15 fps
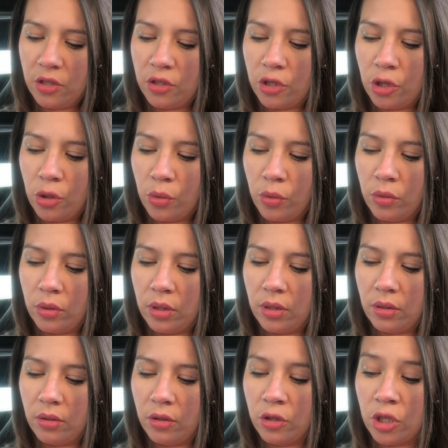Do you
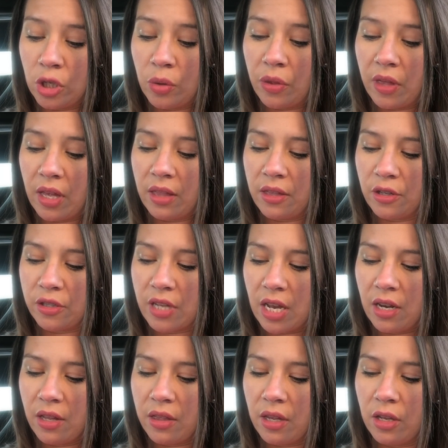think there's
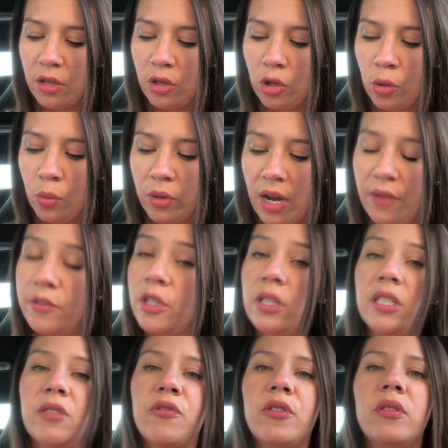anything you would have
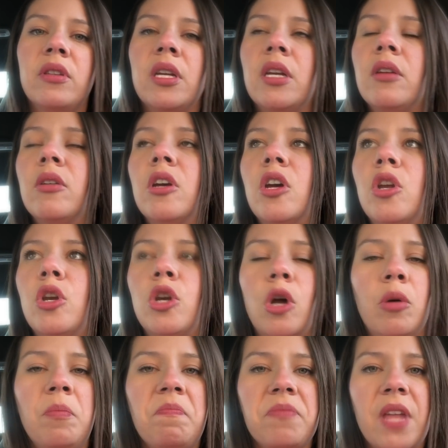done differently?
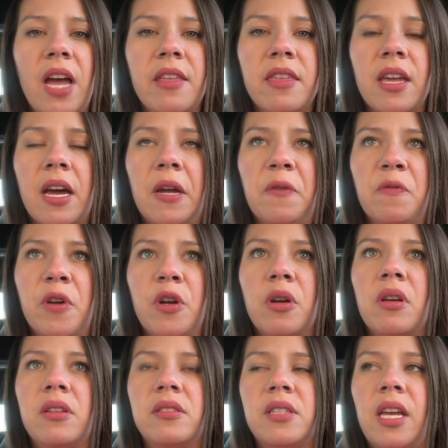No, I think I am very
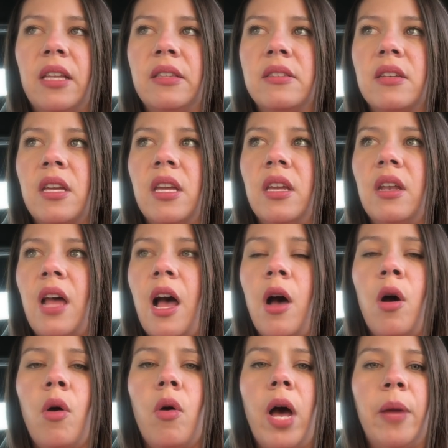content in
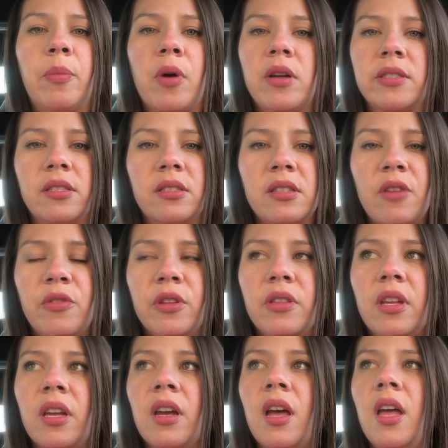how I processed
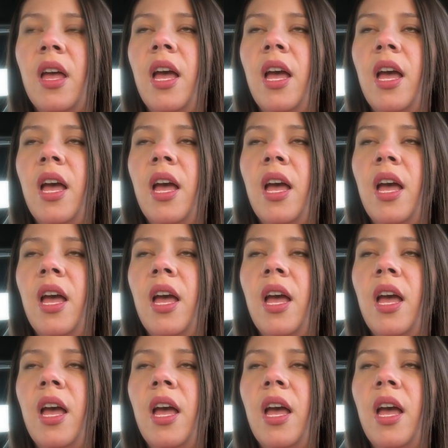everything.